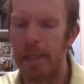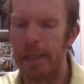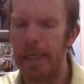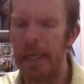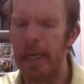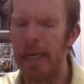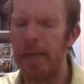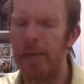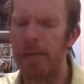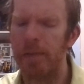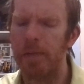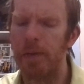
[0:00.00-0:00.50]

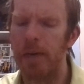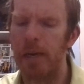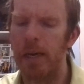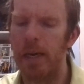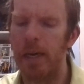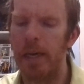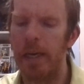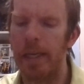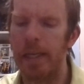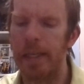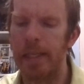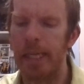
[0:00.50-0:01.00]
Kind of
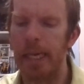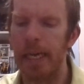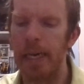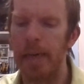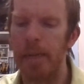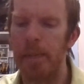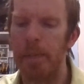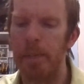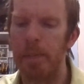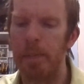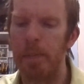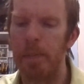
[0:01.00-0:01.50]
odd
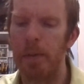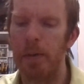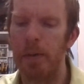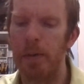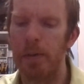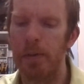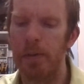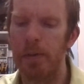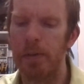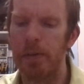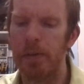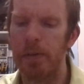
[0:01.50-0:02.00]
that
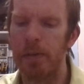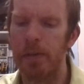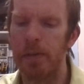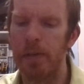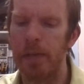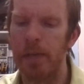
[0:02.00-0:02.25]
both